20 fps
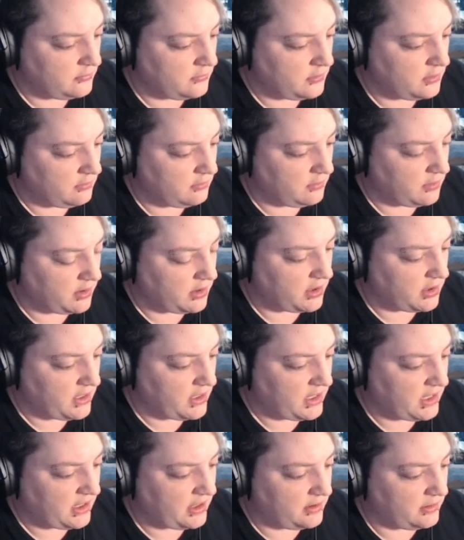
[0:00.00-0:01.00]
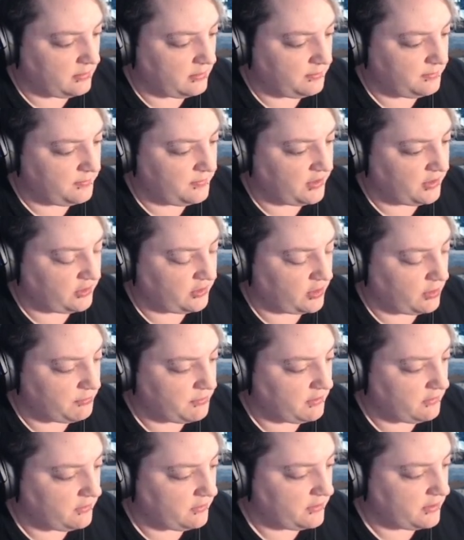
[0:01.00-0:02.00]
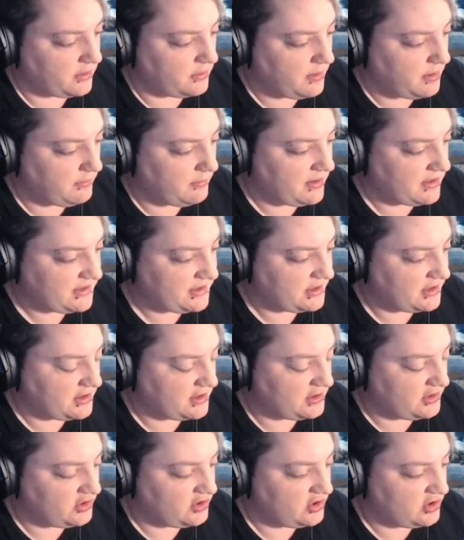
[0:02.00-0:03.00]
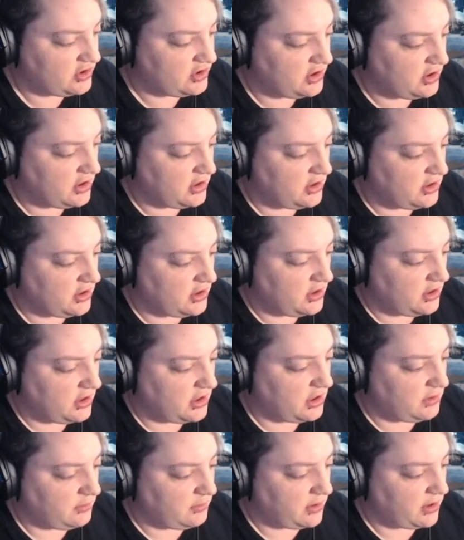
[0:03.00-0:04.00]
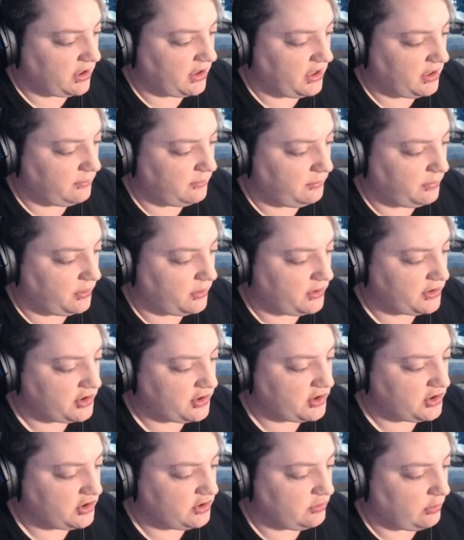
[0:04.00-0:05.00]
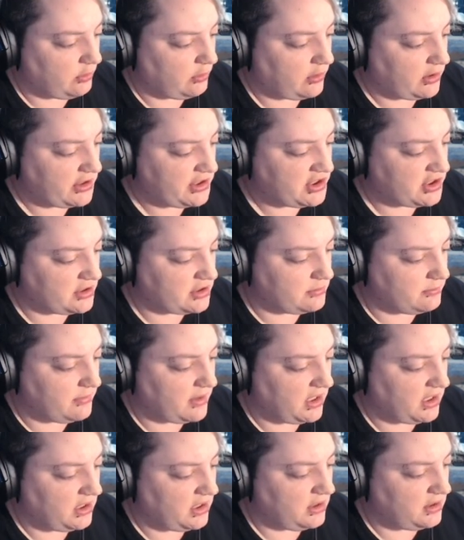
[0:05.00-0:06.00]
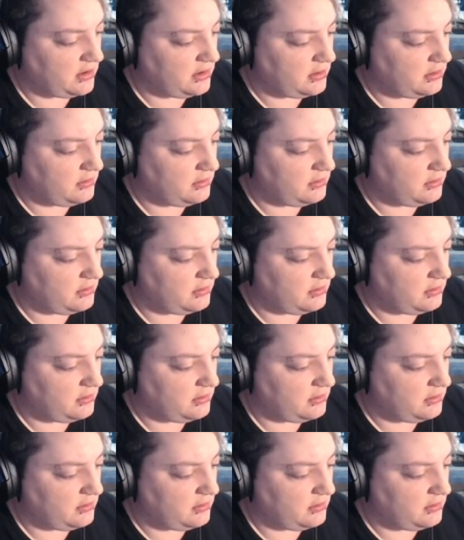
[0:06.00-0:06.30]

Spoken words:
We're going to add a descriptive commit message, and then we're going to git push to origin main.